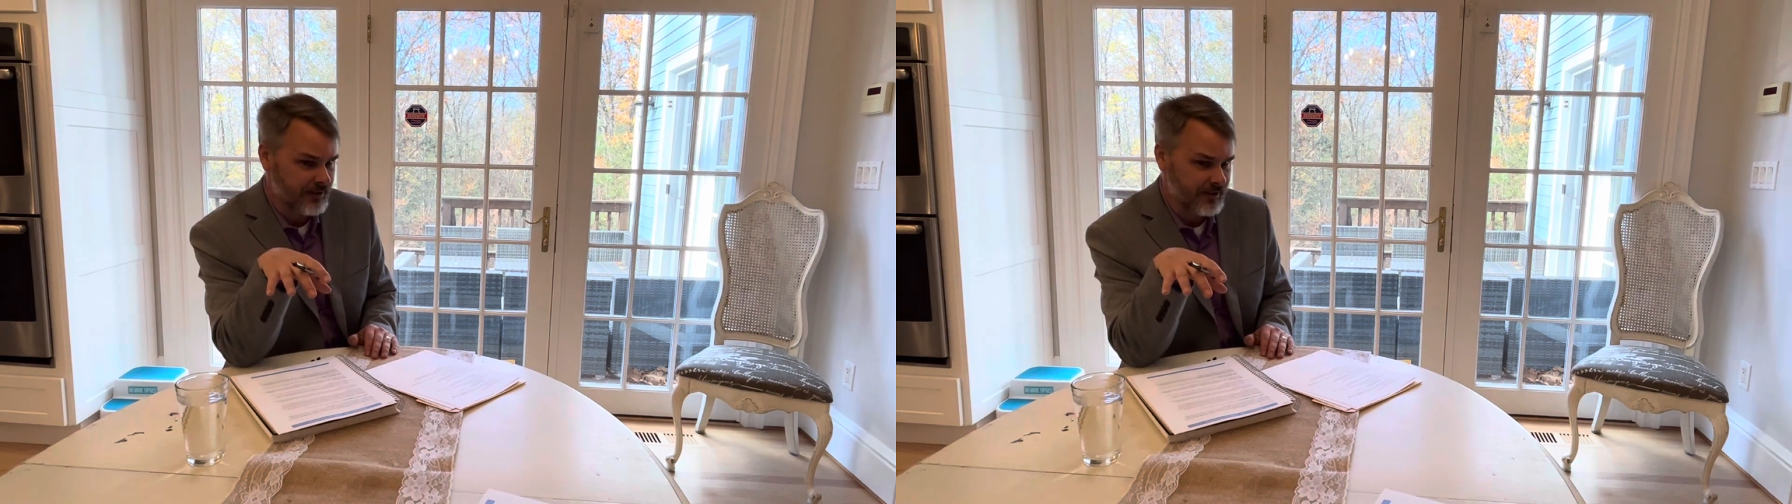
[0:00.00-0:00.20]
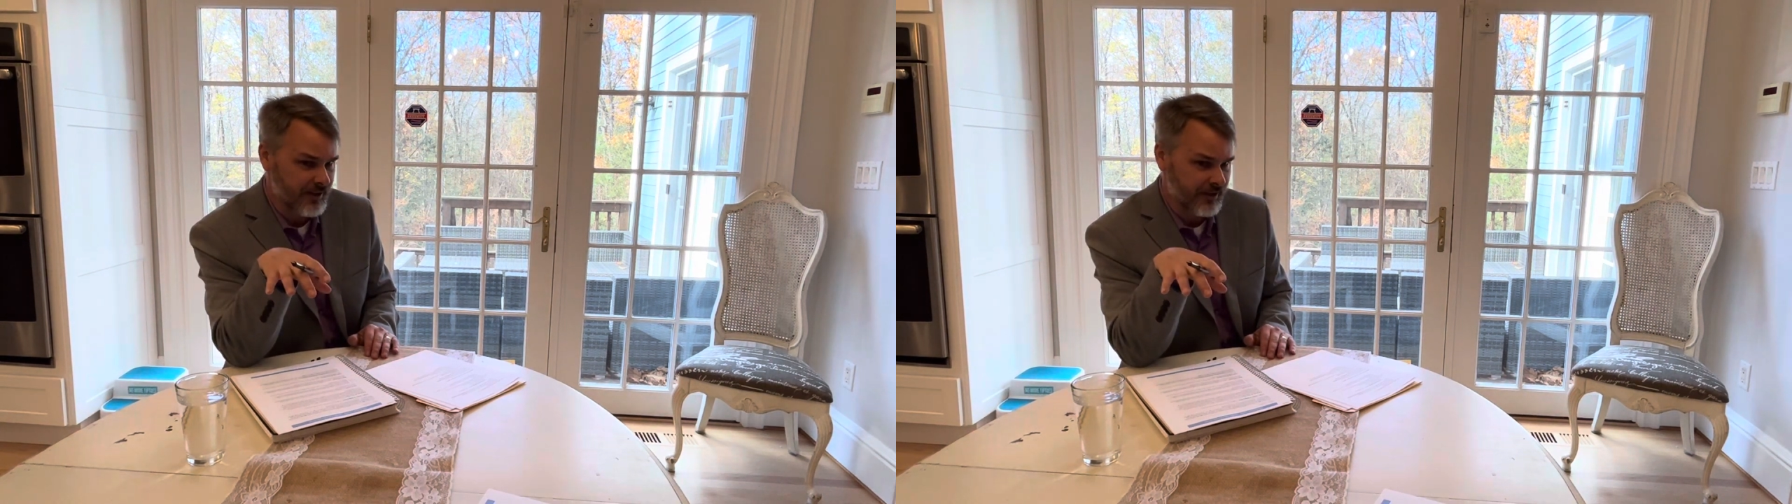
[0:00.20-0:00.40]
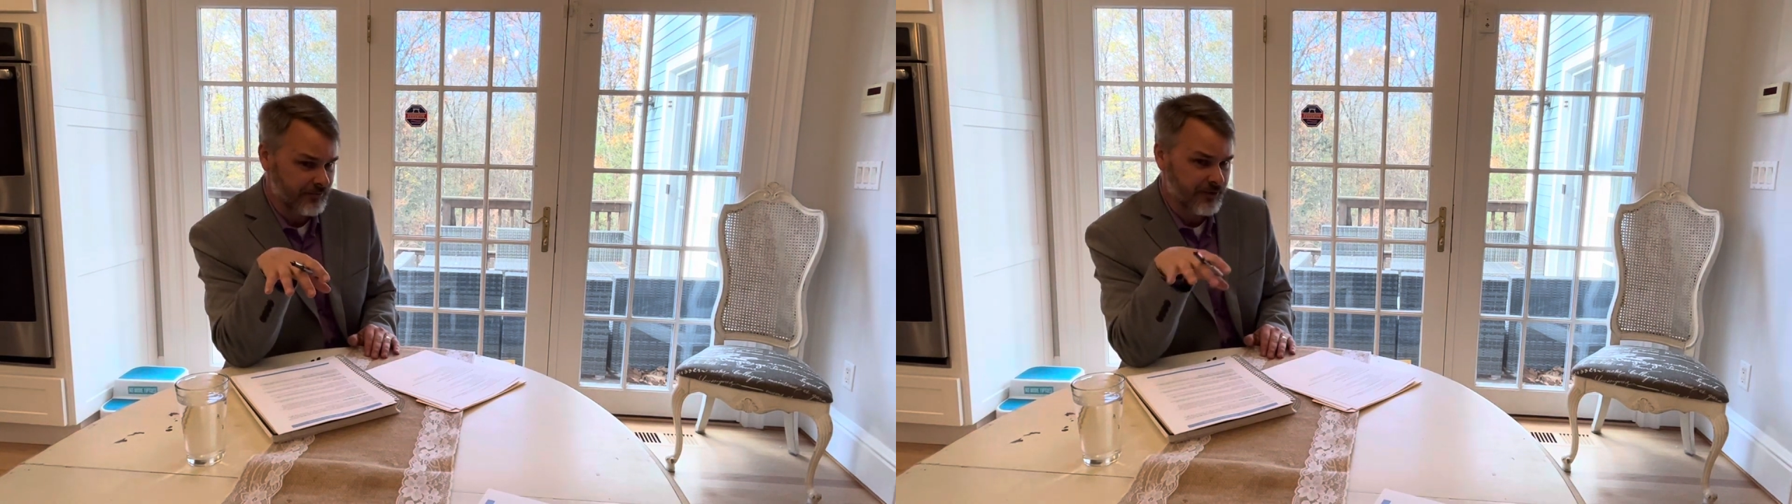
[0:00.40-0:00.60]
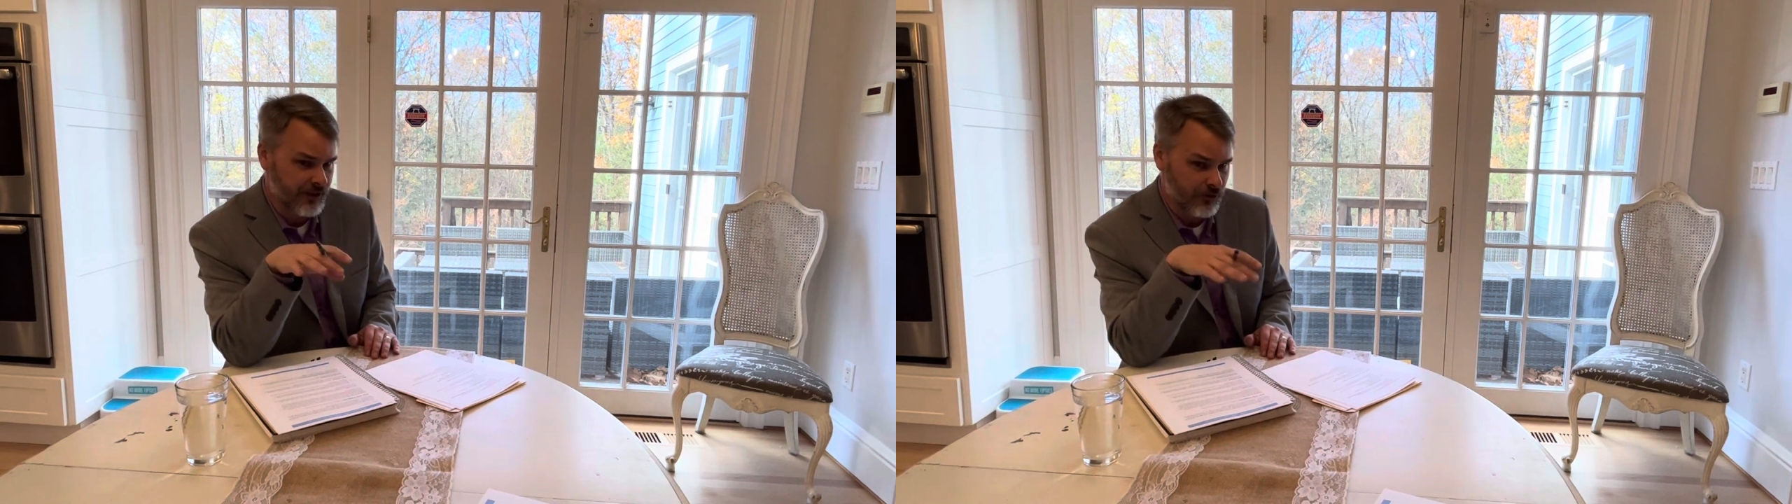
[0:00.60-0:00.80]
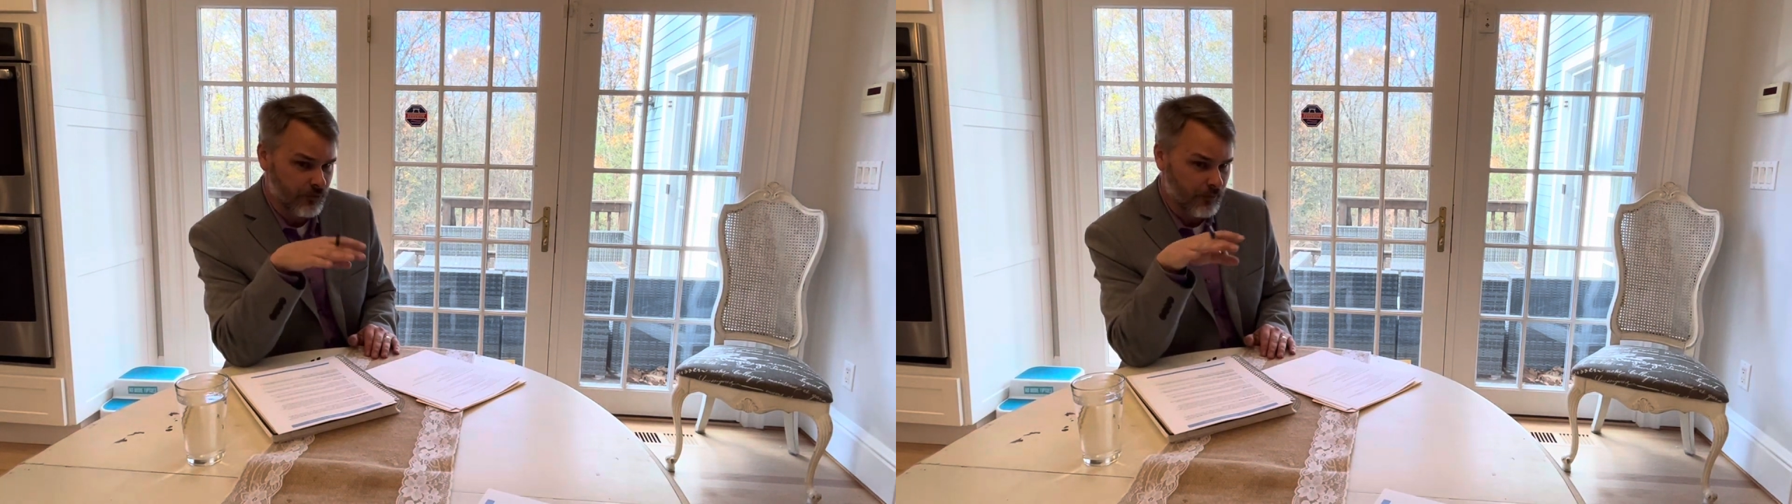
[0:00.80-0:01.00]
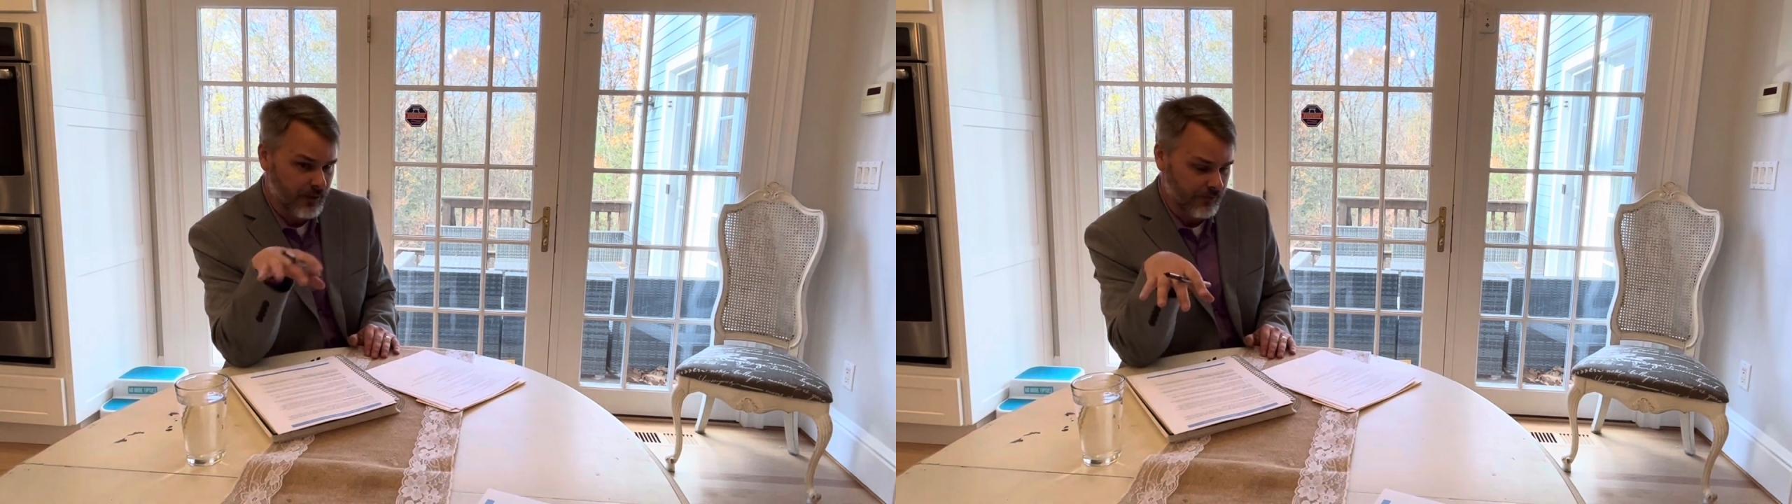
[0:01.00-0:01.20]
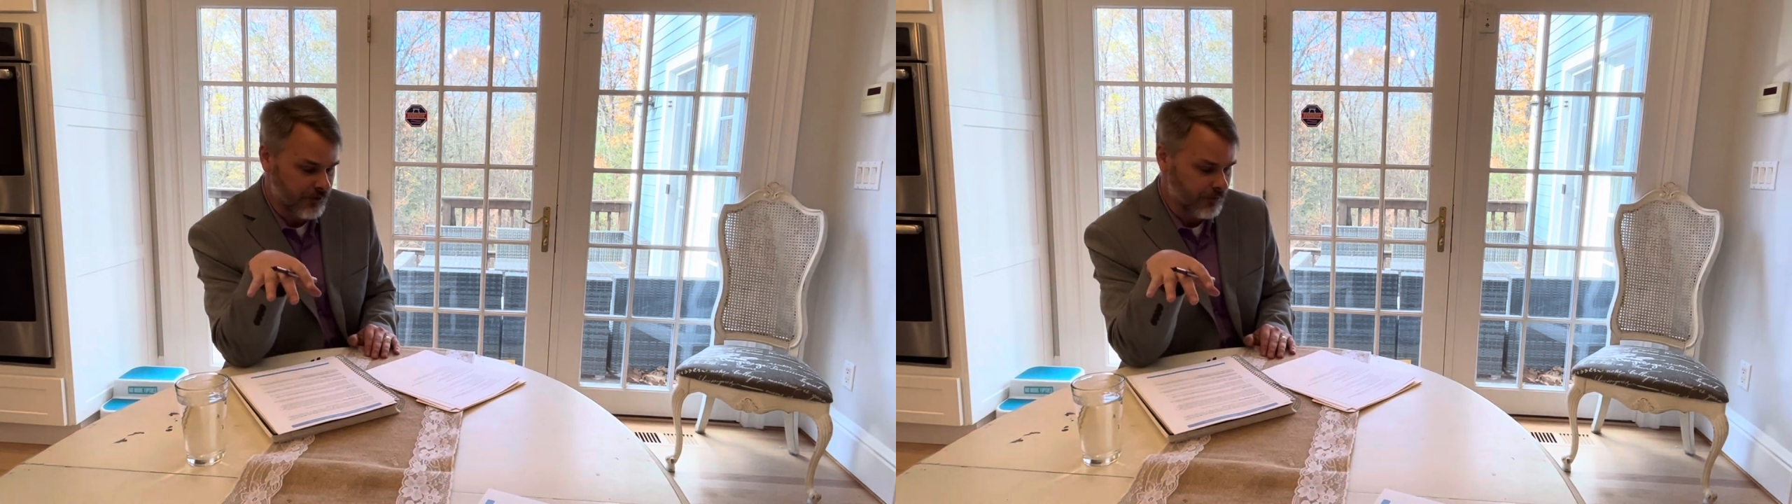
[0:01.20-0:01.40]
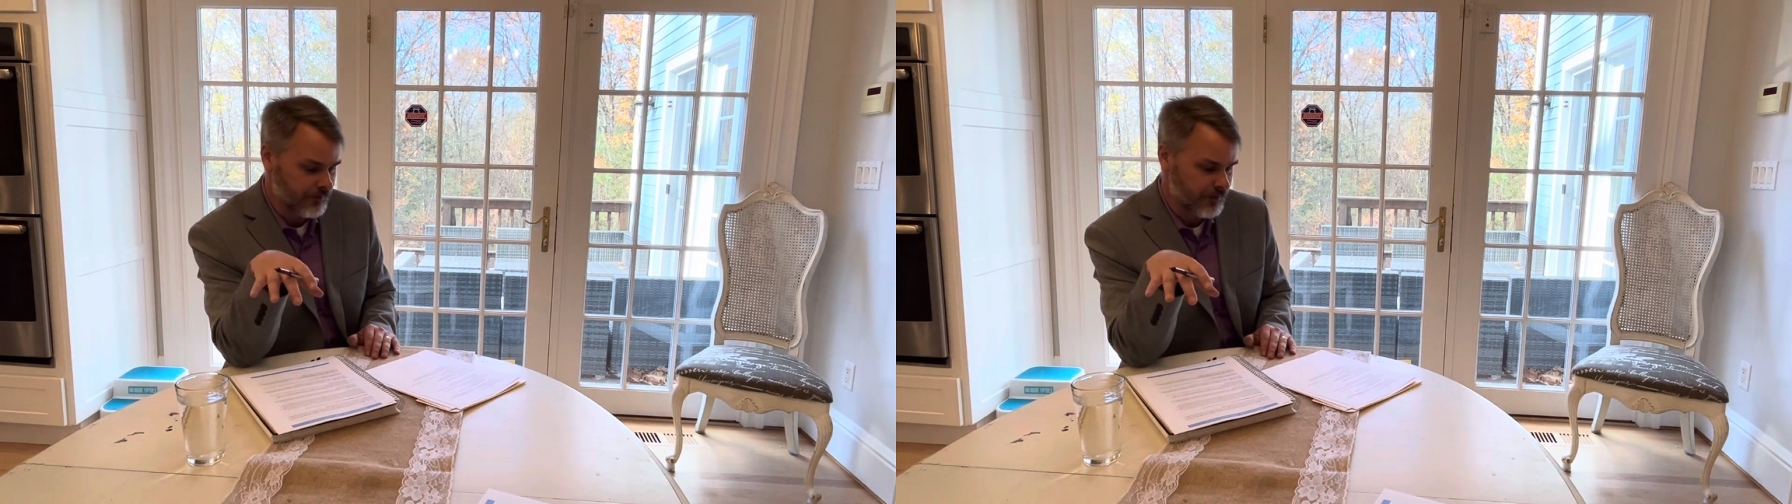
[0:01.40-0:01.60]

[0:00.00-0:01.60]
set up for either one of you.